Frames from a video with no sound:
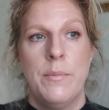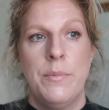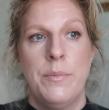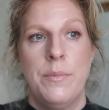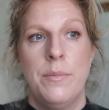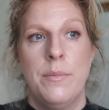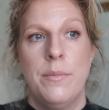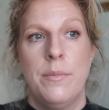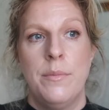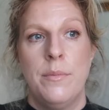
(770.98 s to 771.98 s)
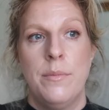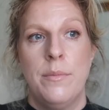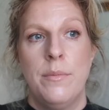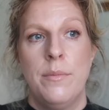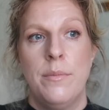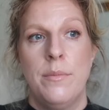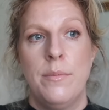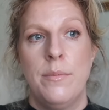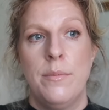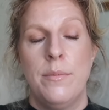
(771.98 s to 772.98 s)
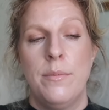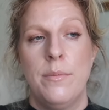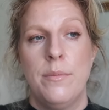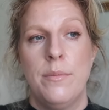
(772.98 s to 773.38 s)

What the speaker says: Nothing is said.